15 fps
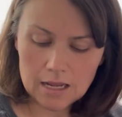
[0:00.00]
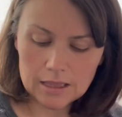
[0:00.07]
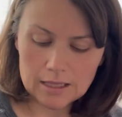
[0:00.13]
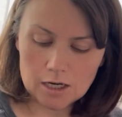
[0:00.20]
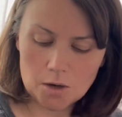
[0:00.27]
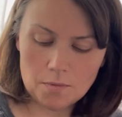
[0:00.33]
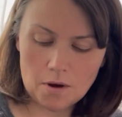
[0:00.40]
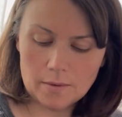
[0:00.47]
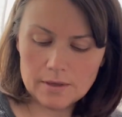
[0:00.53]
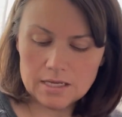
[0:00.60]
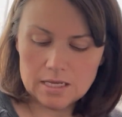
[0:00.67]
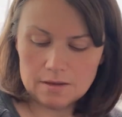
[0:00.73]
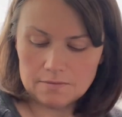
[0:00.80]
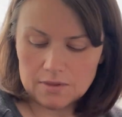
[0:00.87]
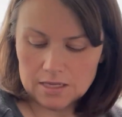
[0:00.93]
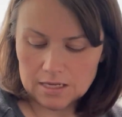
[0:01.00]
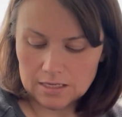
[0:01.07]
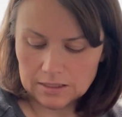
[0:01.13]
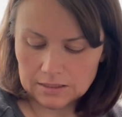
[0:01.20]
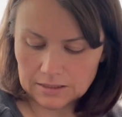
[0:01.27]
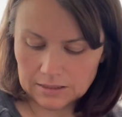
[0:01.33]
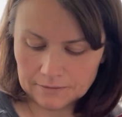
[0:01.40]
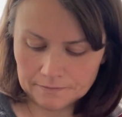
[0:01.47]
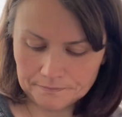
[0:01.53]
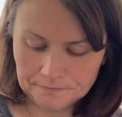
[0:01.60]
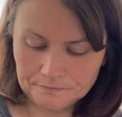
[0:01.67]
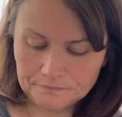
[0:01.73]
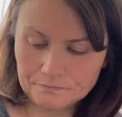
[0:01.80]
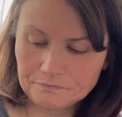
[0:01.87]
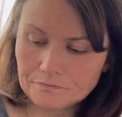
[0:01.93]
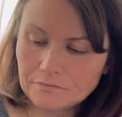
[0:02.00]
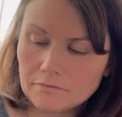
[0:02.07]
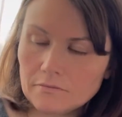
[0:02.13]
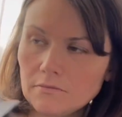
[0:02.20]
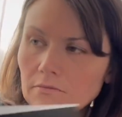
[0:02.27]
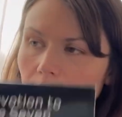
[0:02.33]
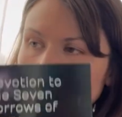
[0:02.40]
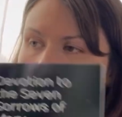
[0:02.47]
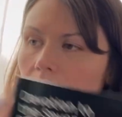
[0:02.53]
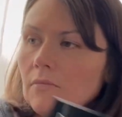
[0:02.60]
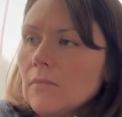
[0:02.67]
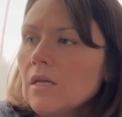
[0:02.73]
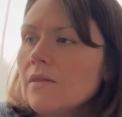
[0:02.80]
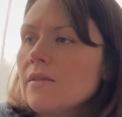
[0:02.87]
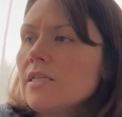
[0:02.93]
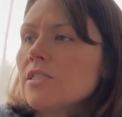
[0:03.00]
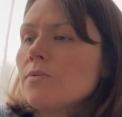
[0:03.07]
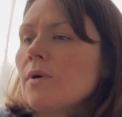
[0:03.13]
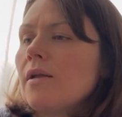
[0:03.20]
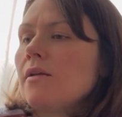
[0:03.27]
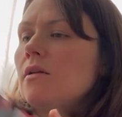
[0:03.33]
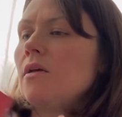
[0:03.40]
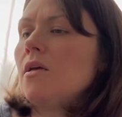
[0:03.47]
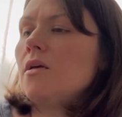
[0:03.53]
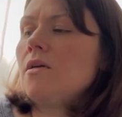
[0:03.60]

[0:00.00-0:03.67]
Like, I'll probably keep these on this one.